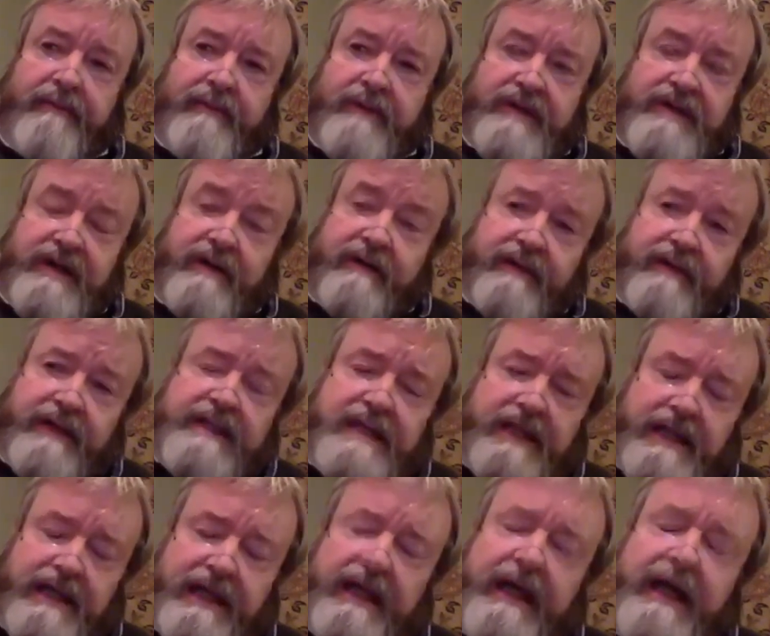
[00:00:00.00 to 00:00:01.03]

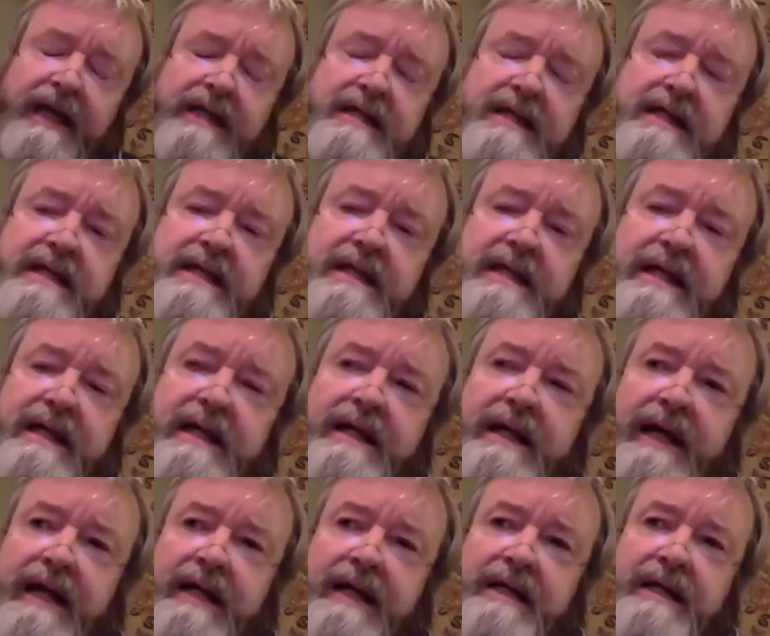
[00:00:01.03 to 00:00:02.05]
self-interconnected,
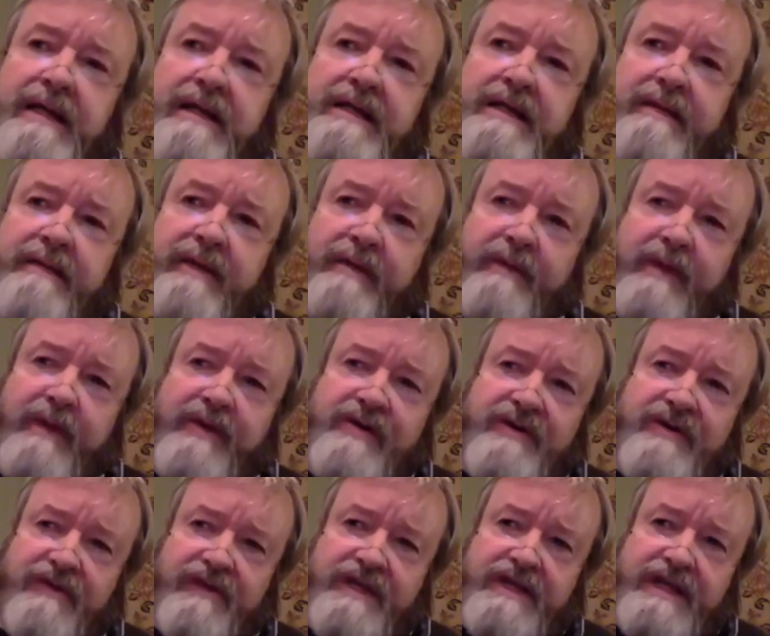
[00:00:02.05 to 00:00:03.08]
and some of the most
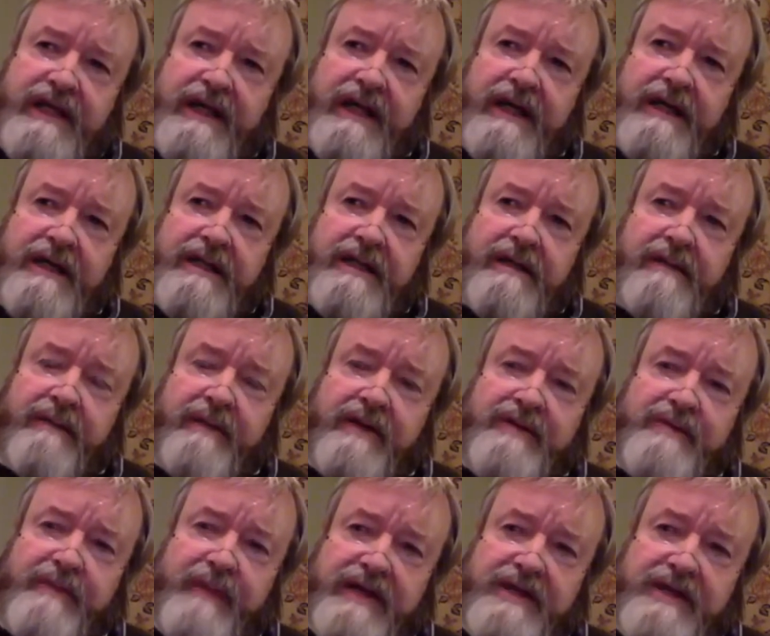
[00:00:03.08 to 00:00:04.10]
sophisticated and
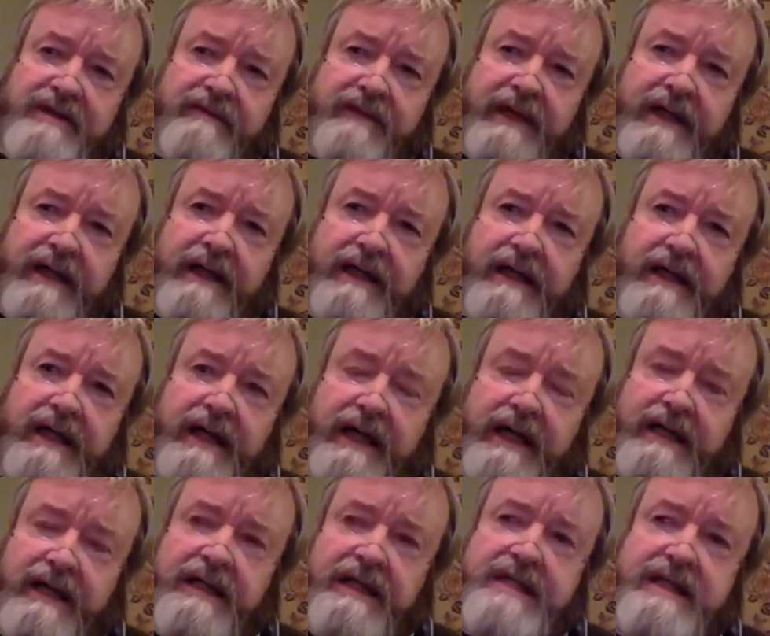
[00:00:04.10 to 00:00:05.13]
most massively
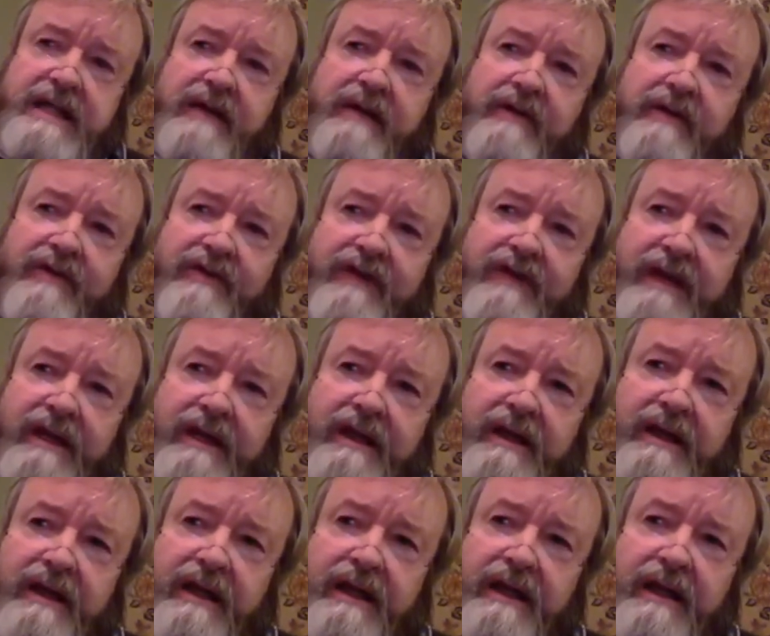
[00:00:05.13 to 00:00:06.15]
connected cells
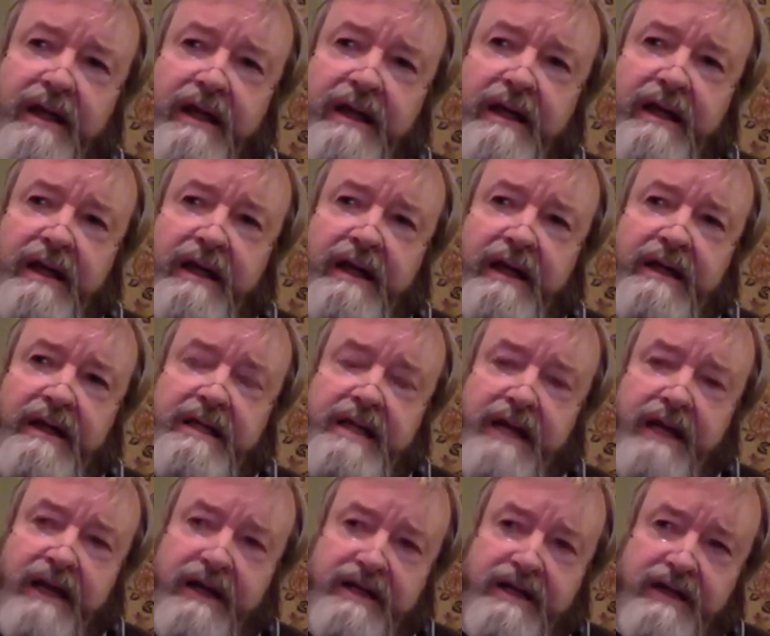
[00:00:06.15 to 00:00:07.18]
in the
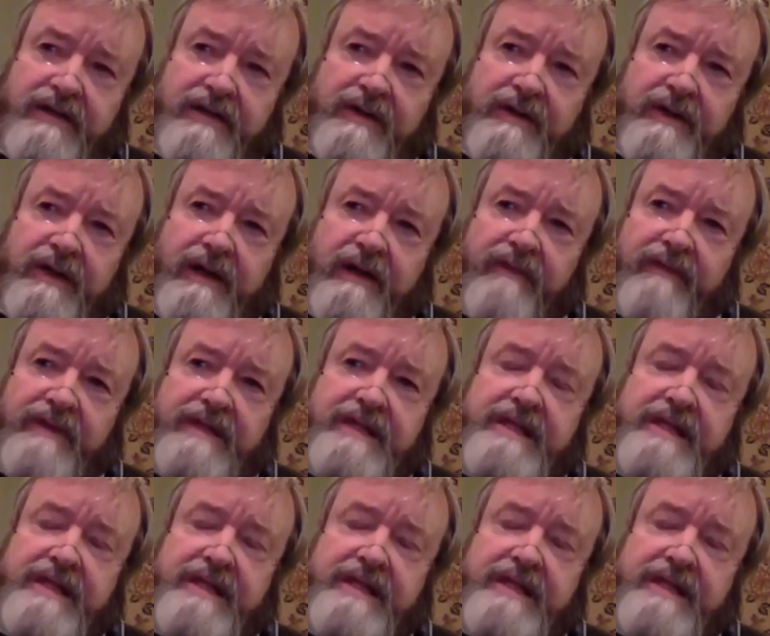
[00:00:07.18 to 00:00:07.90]
entire central nervous